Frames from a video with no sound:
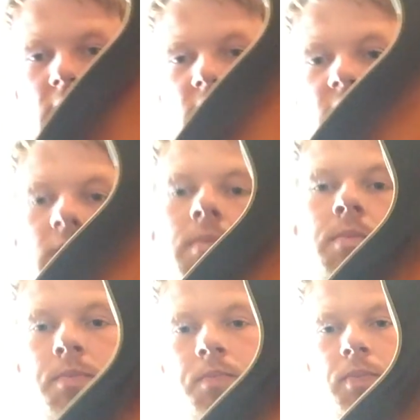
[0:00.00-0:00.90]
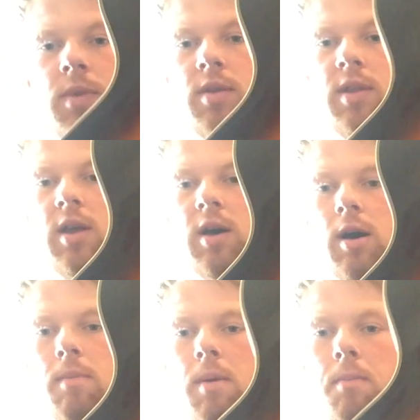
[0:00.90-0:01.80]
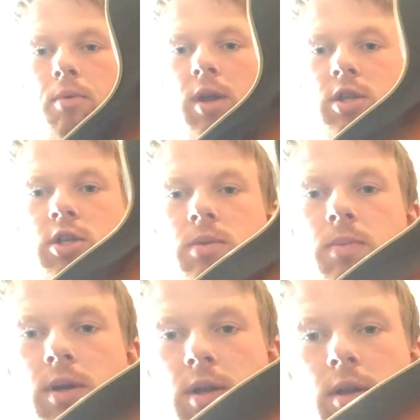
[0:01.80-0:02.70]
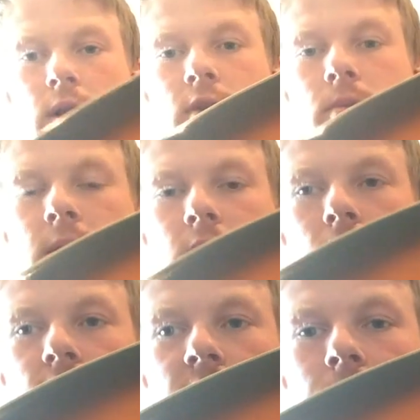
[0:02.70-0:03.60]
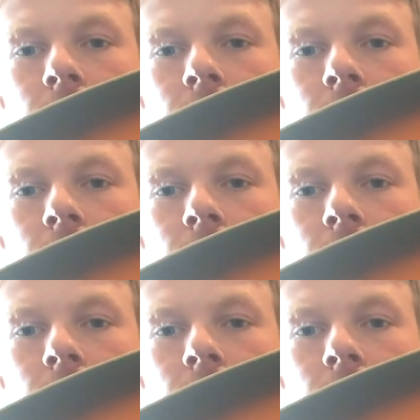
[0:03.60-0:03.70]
at the bridge a little bit closer,